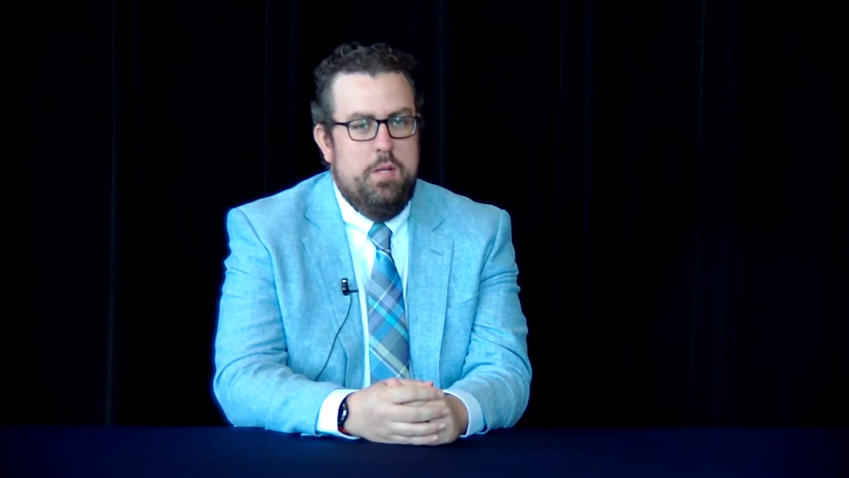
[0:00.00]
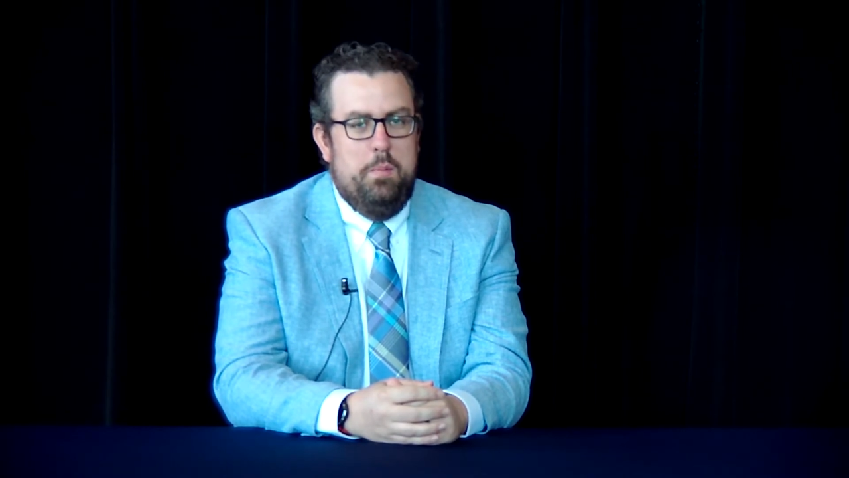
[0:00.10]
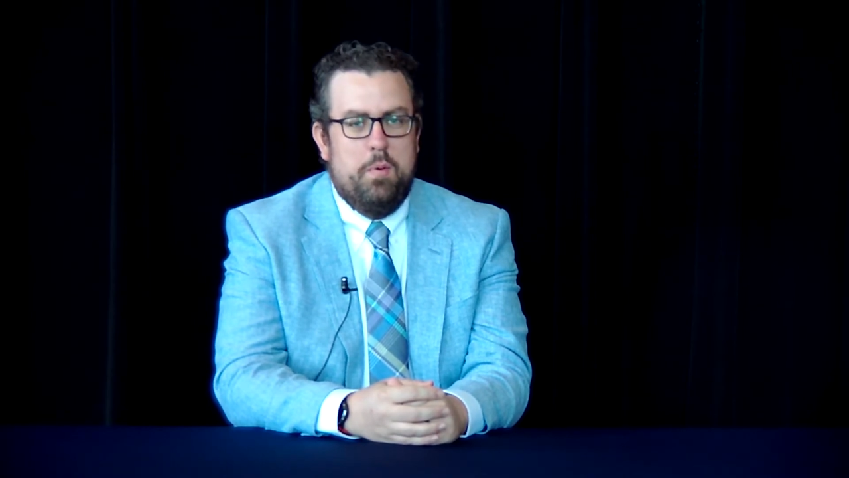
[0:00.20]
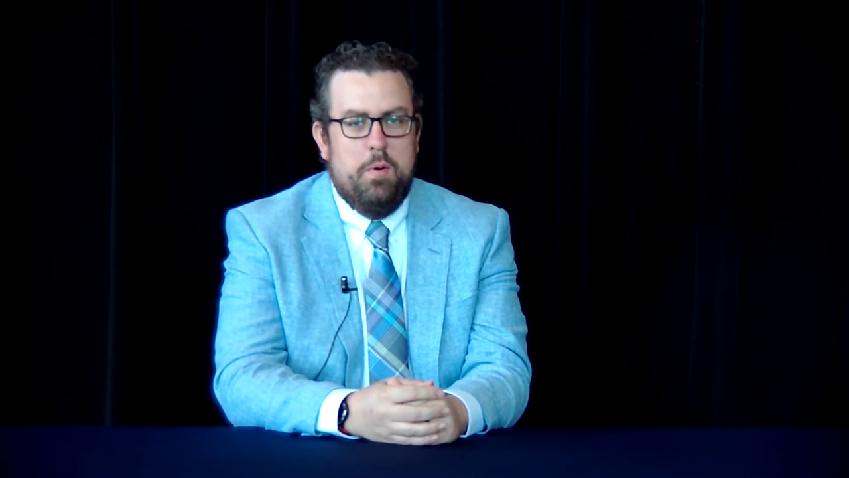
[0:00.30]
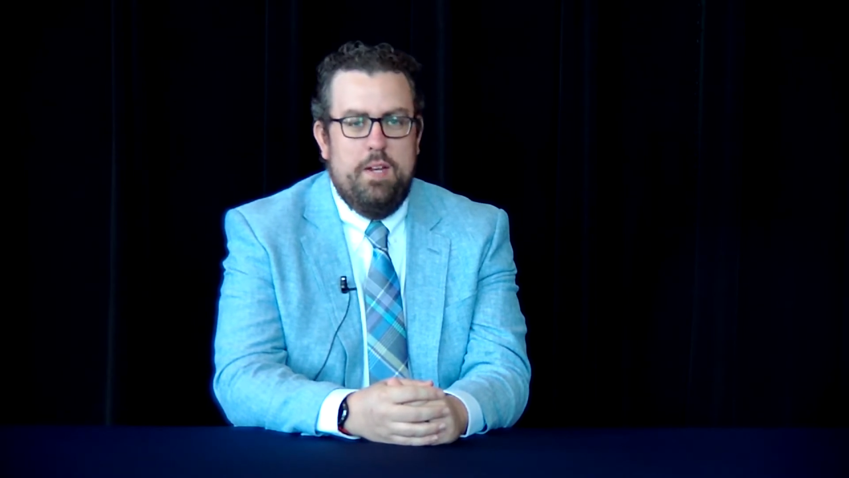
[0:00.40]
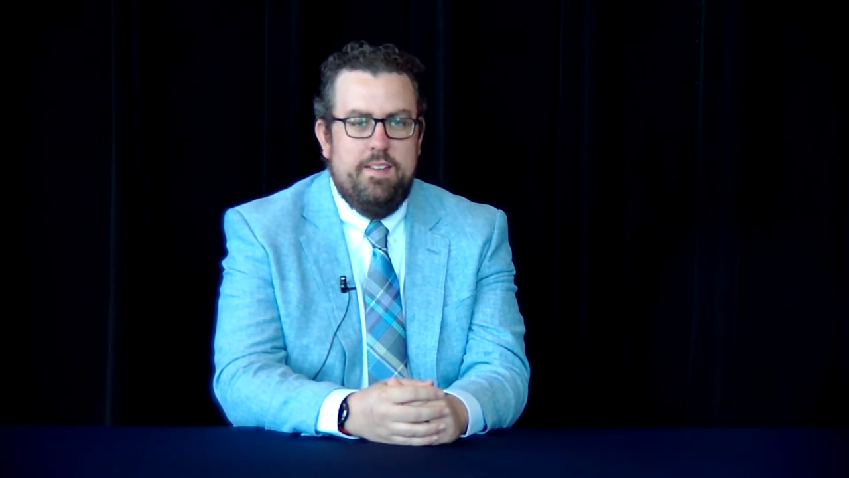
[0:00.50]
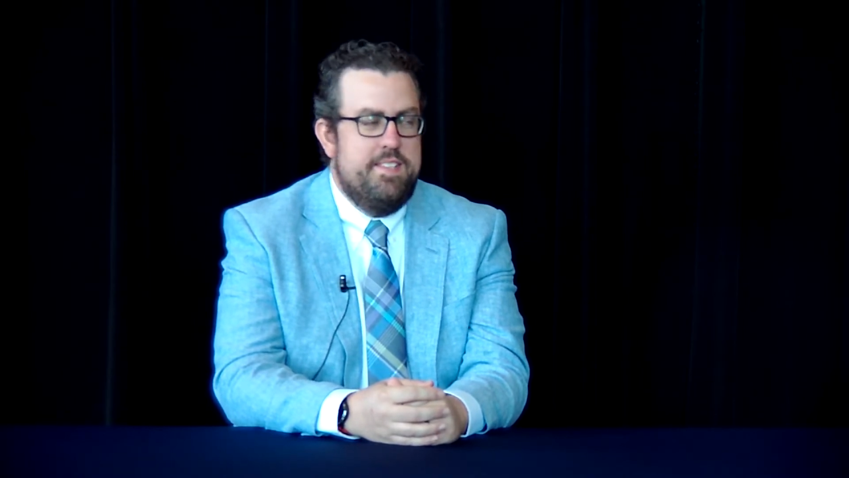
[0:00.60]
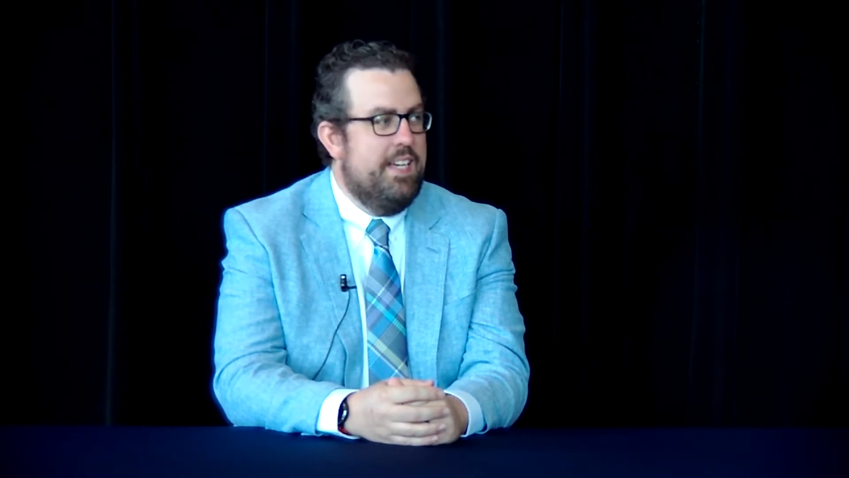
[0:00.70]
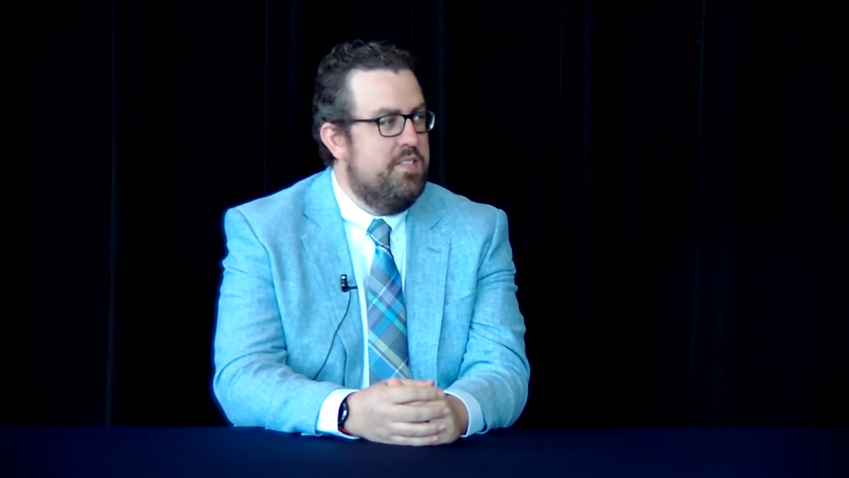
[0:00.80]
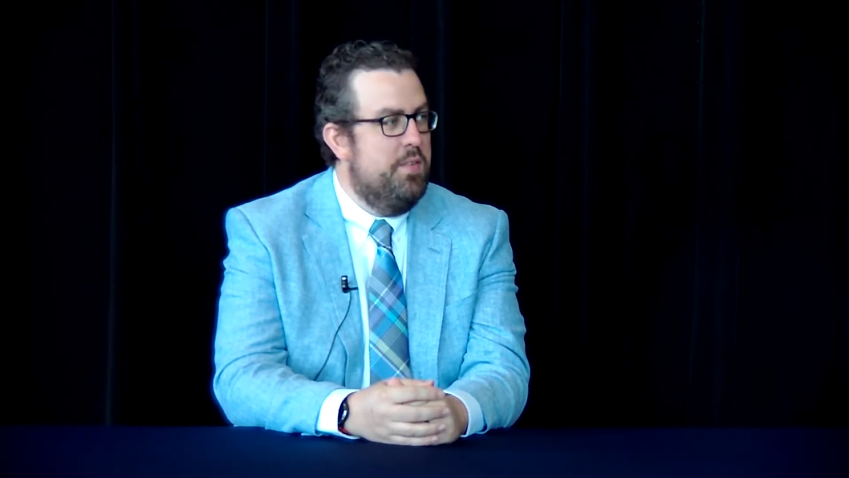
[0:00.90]
a pretty good
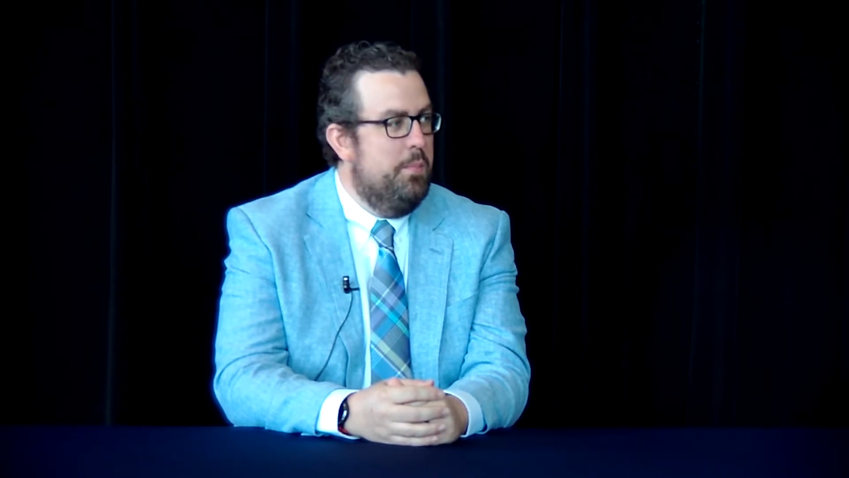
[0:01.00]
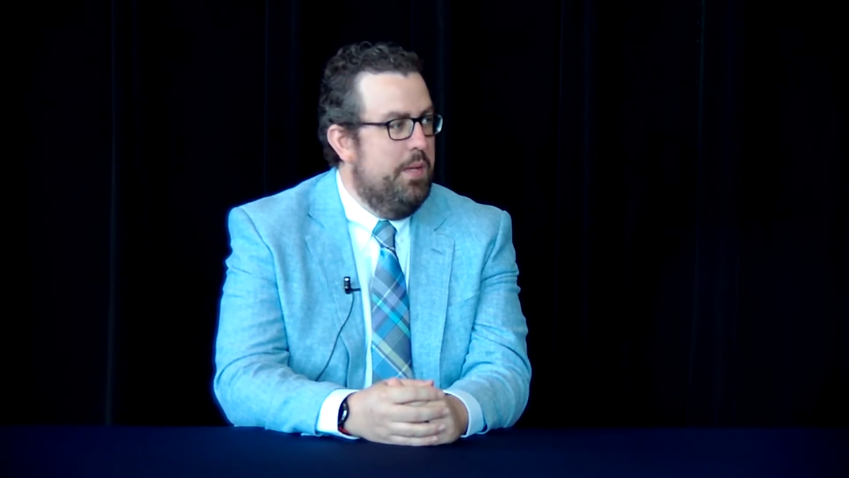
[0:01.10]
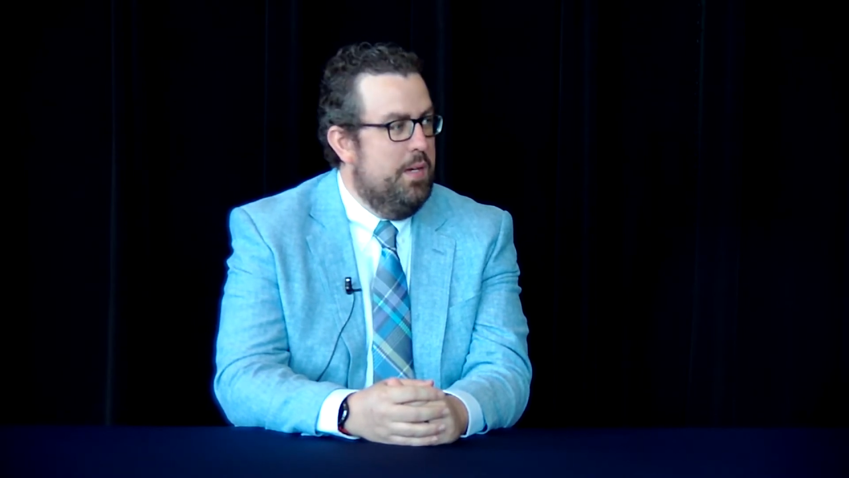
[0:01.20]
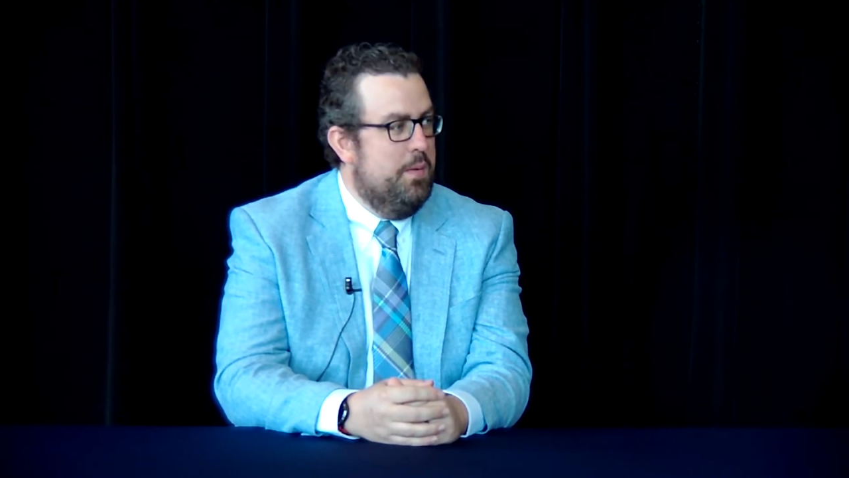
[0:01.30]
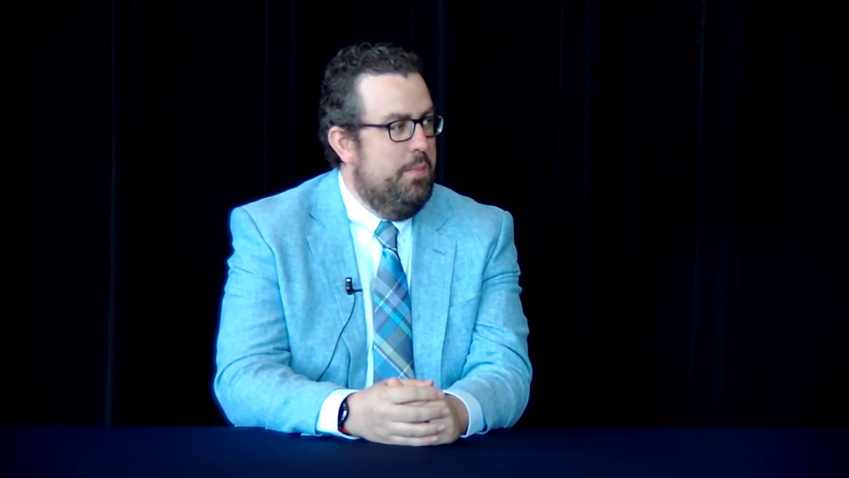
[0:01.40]
saxophone player by